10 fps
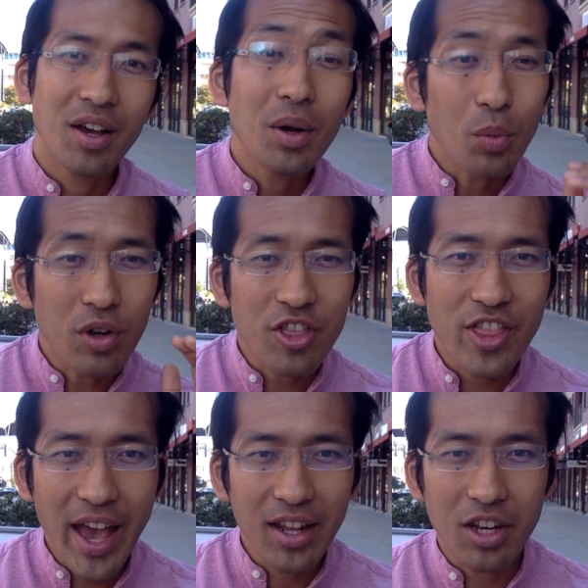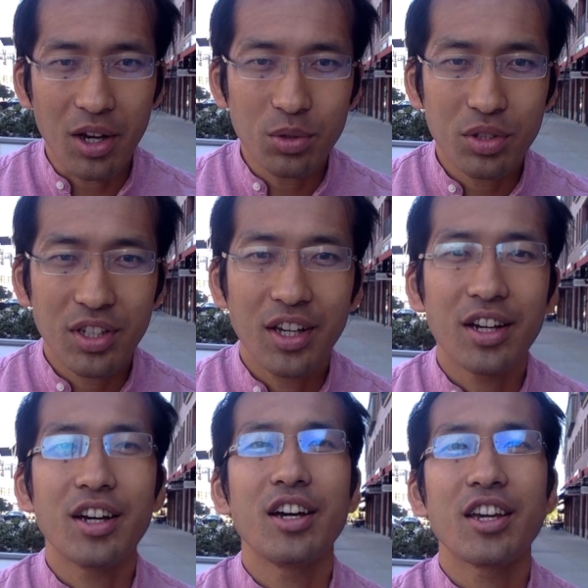With that note,
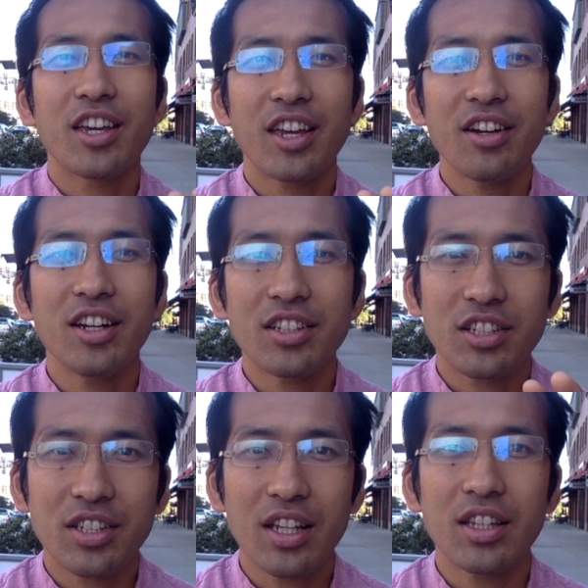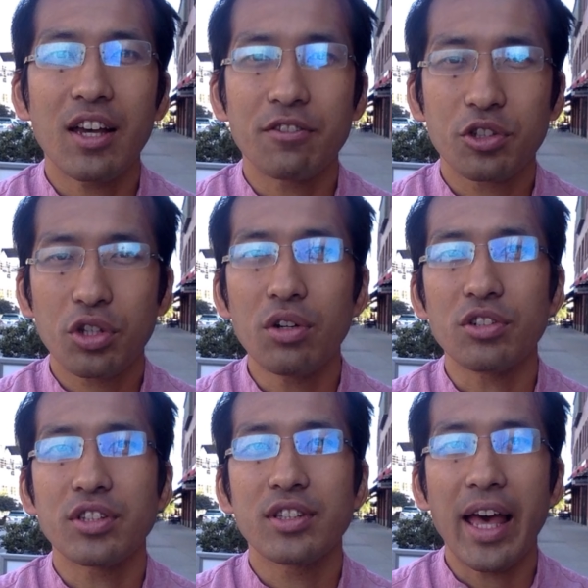here is a set of
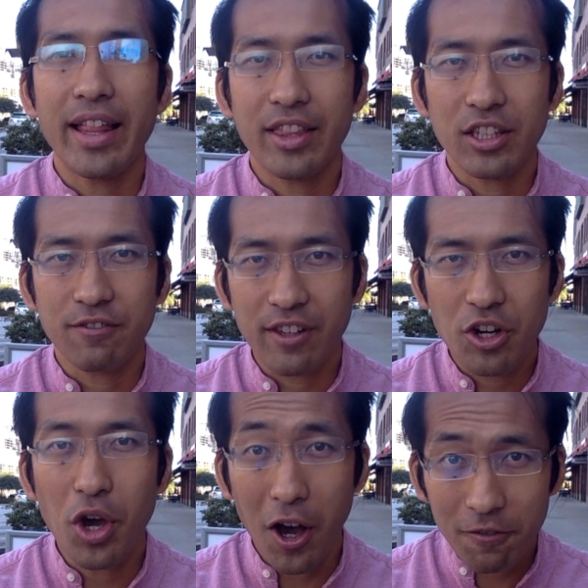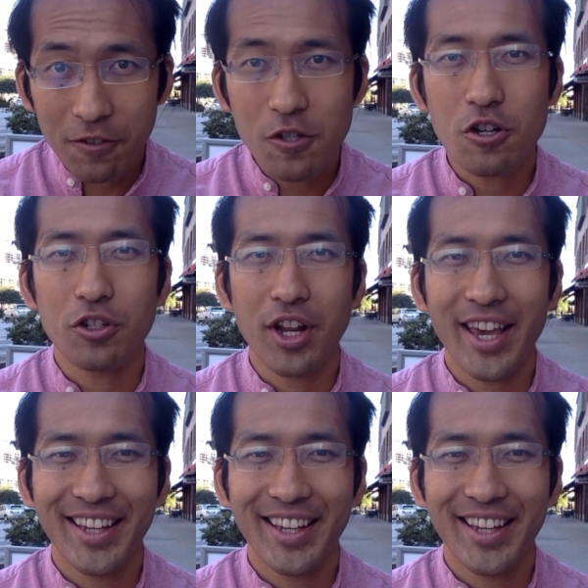skills that this video offers you today.